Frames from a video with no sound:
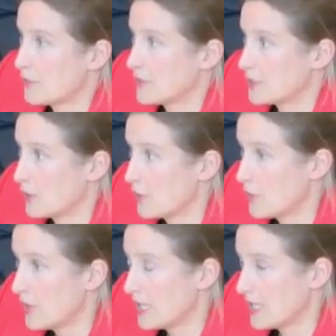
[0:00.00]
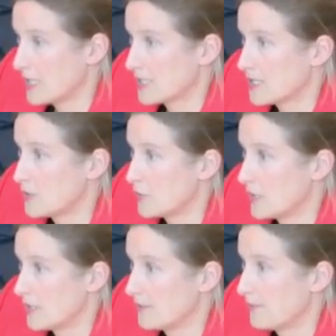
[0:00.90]
that Professor Lowe had
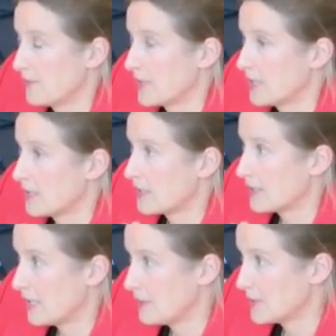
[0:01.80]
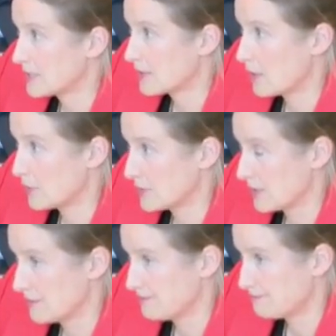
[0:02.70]
during claimant's
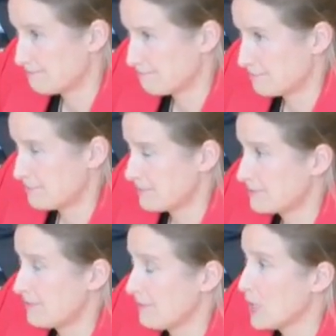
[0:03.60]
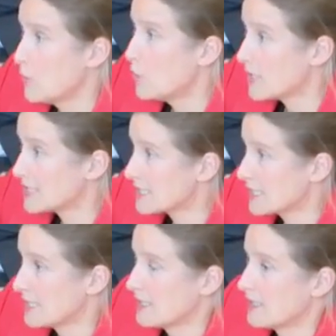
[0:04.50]
closing. What
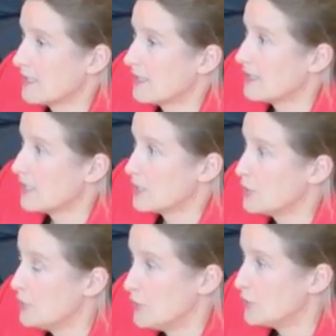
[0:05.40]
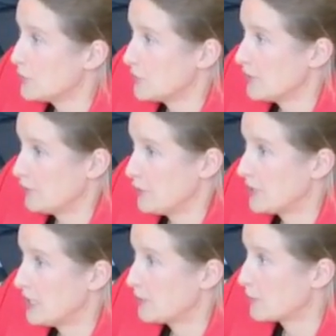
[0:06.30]
do you do if you